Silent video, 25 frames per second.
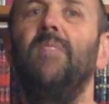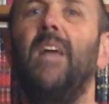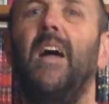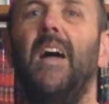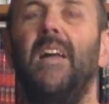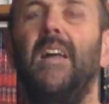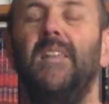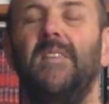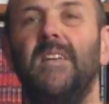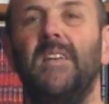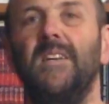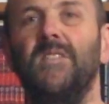
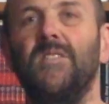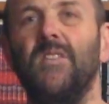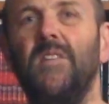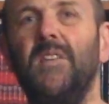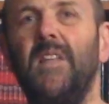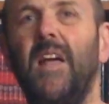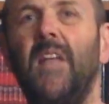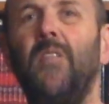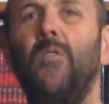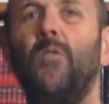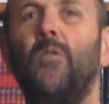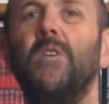And there's
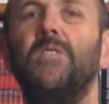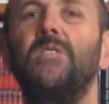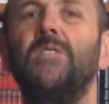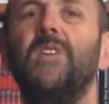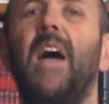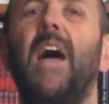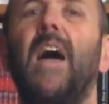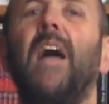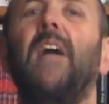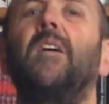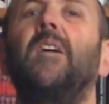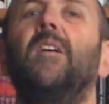another
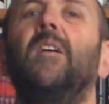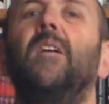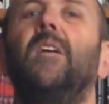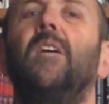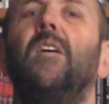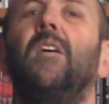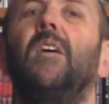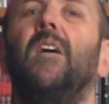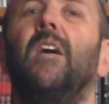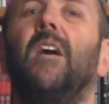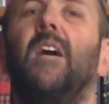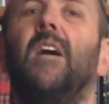attack,
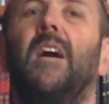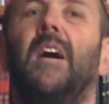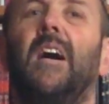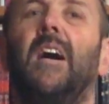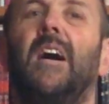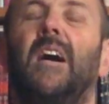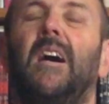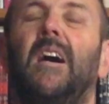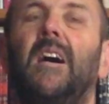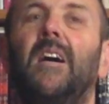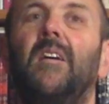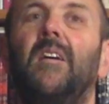
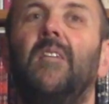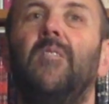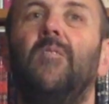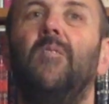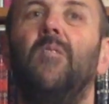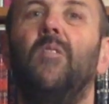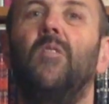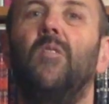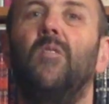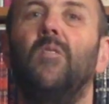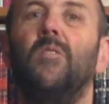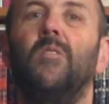
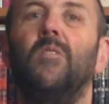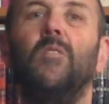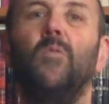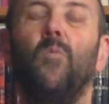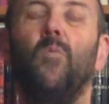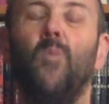the